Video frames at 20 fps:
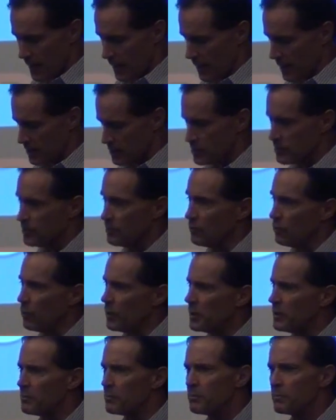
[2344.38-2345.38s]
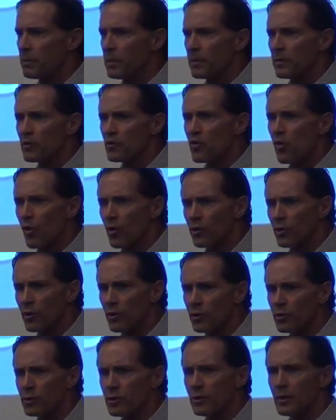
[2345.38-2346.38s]
and when
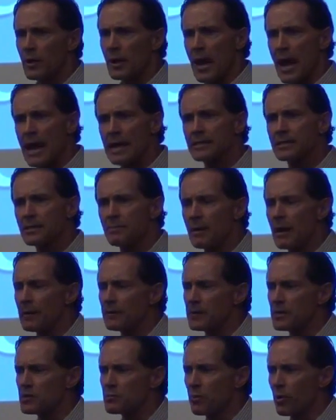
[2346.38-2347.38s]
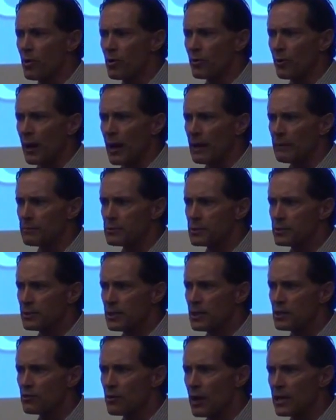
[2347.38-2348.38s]
cornered and asked about these
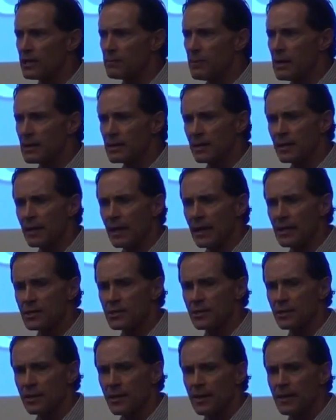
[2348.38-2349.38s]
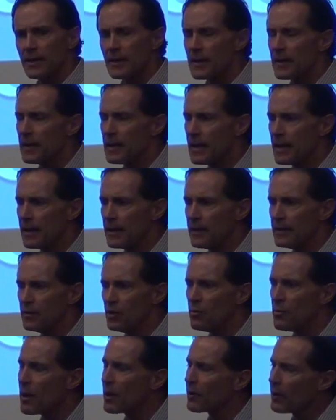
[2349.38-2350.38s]
programs, he tried to make the case that
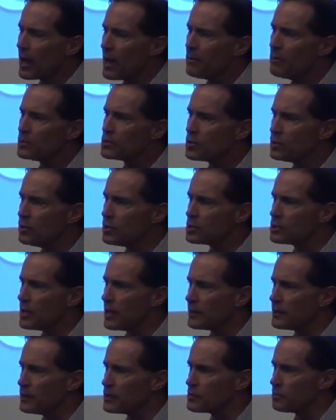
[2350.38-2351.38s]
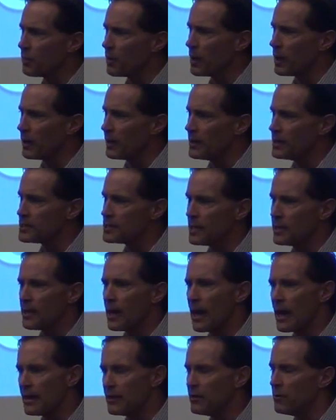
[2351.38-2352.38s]
no matter how much it looks like they're spraying, he
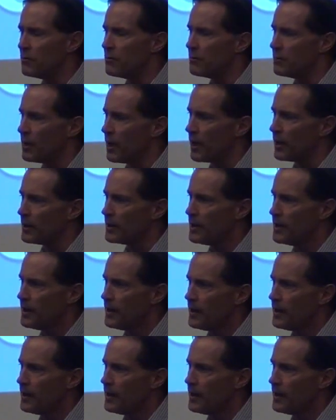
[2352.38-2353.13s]
said, I know they're not.